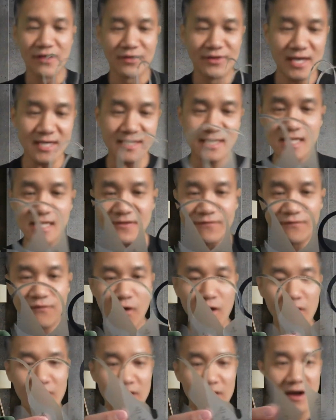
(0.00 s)
this is
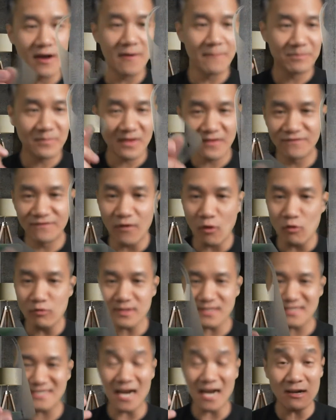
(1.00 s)
for
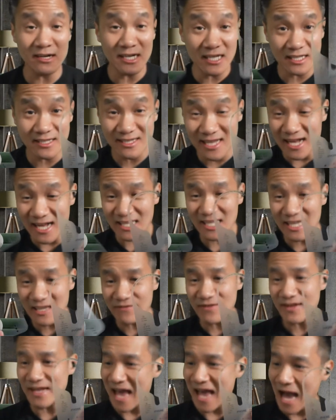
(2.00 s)
phones that are not
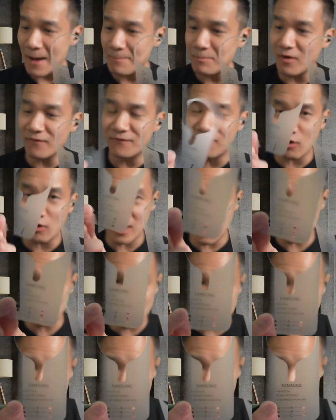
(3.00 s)
even Apple phone. It
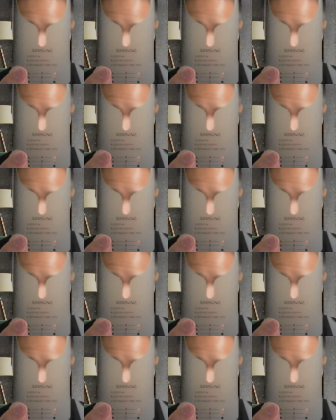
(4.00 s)
works for